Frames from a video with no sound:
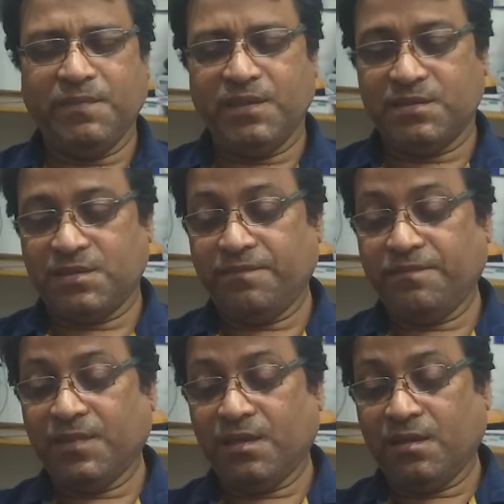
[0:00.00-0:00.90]
That
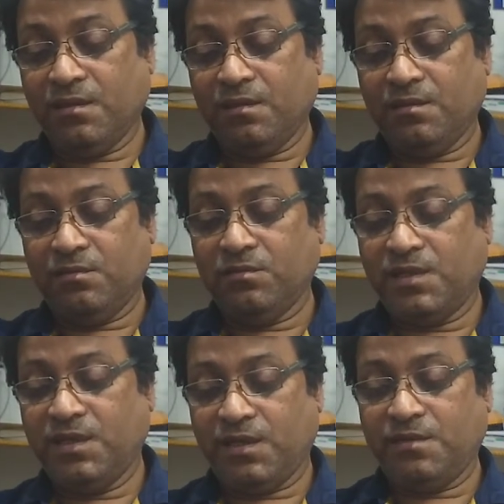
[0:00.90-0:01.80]
means,
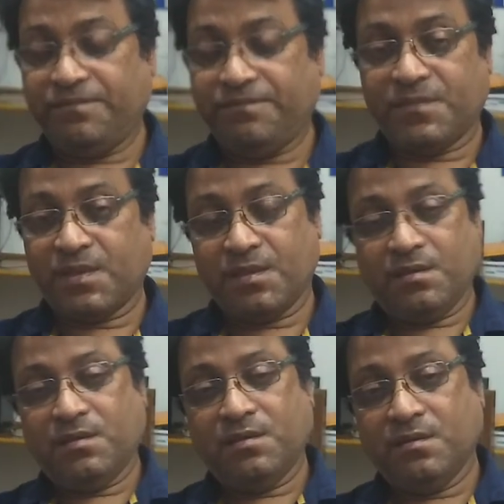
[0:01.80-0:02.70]
look here,
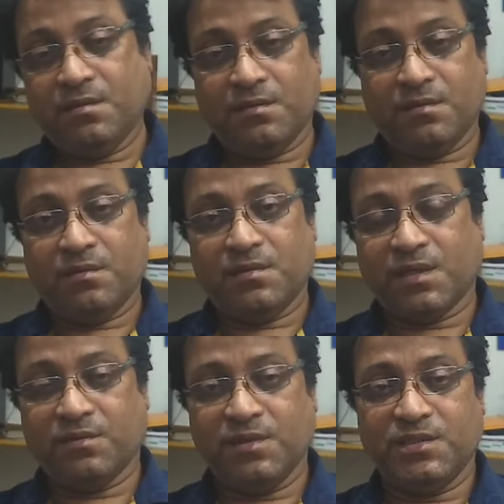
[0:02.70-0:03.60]

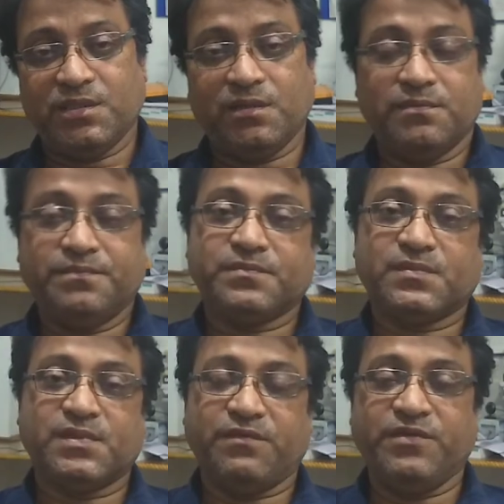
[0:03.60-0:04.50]
the
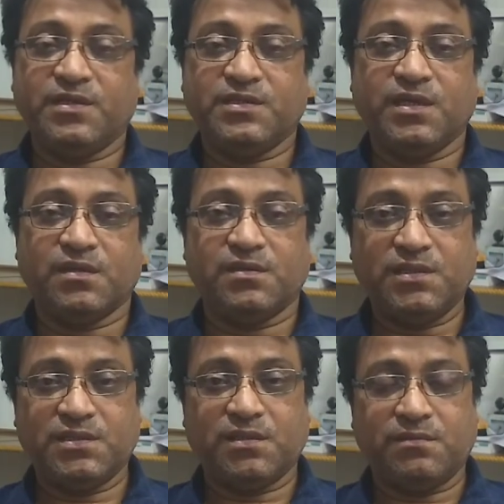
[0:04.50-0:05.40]
financial
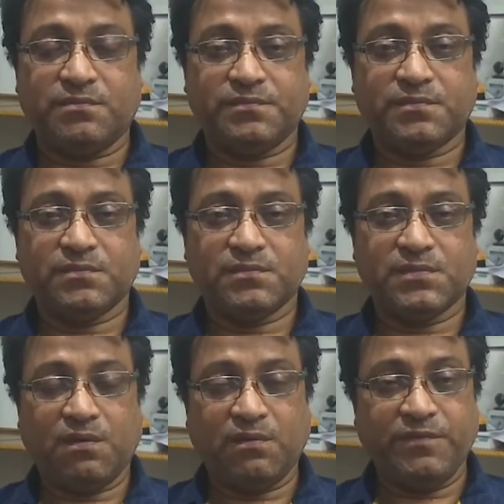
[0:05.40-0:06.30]
condition
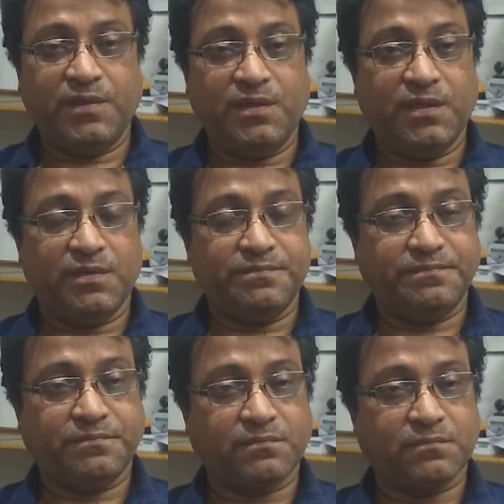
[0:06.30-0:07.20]
of
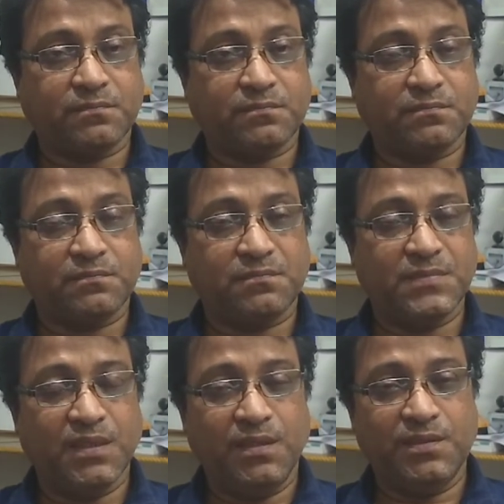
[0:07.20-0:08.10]
India
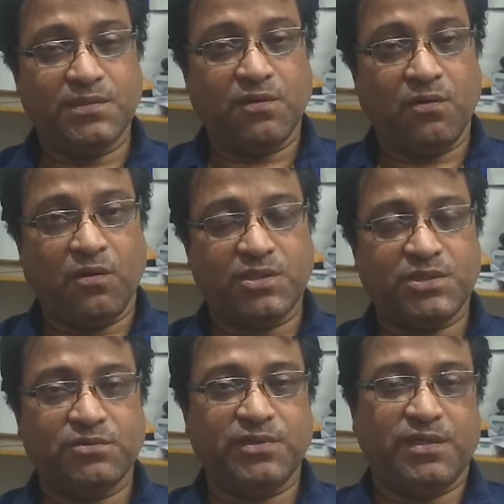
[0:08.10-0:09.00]
is
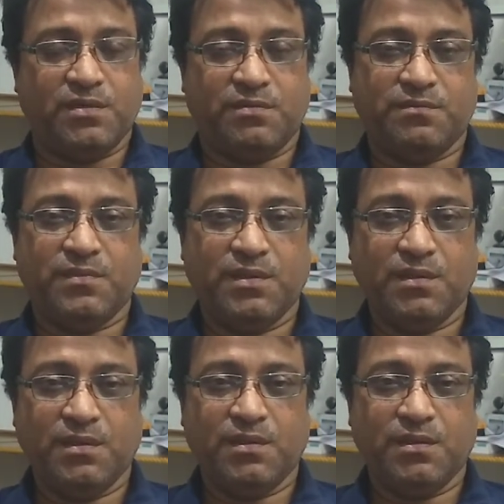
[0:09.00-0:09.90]
not so weak.
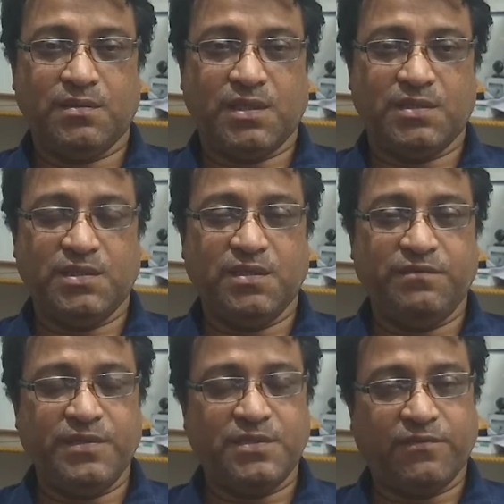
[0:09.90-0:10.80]
The
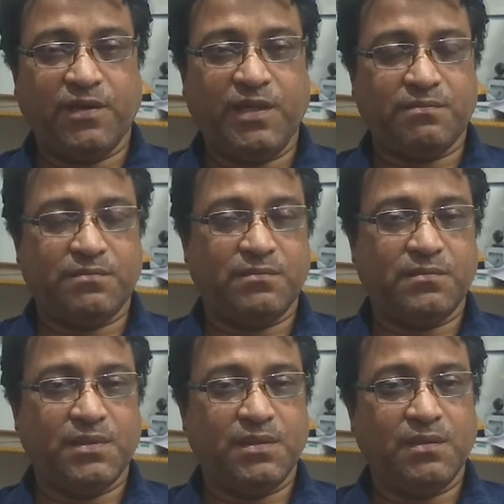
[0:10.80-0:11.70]
GDP is falling,
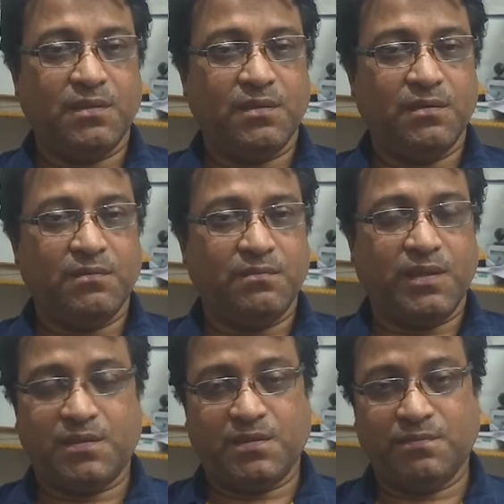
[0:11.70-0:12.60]

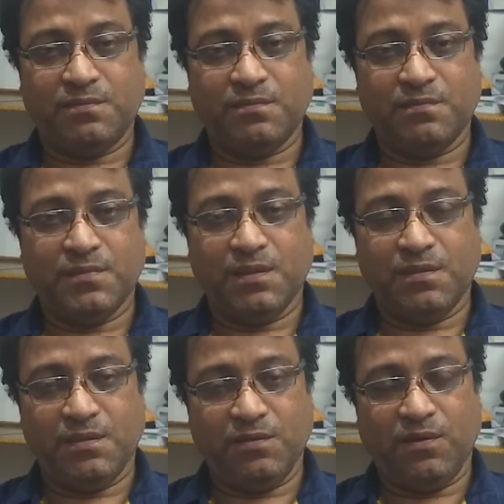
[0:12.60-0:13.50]
but
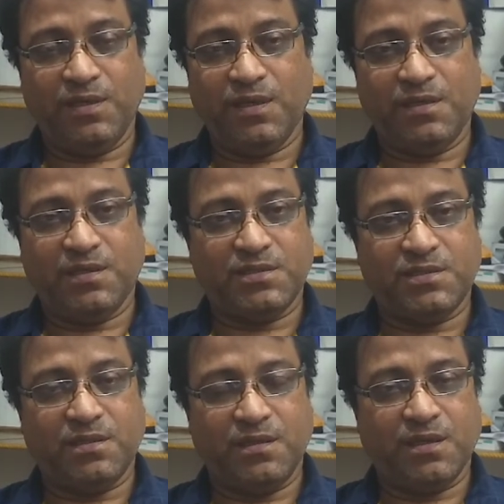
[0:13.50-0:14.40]
not yet
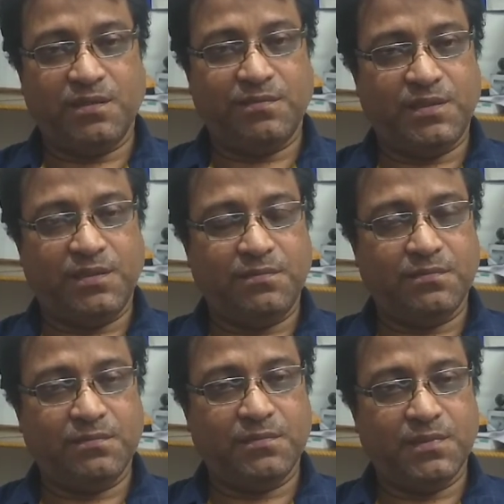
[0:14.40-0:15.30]
touched
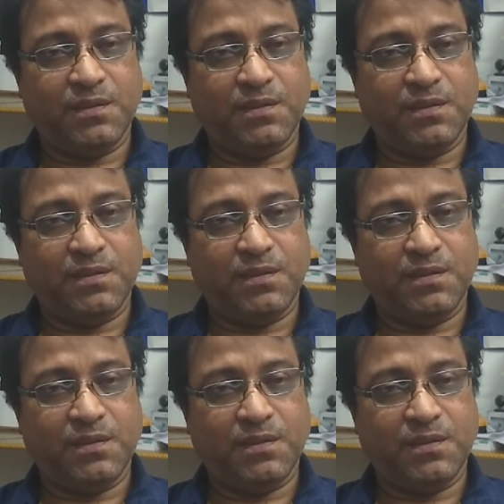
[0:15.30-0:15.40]
negativity.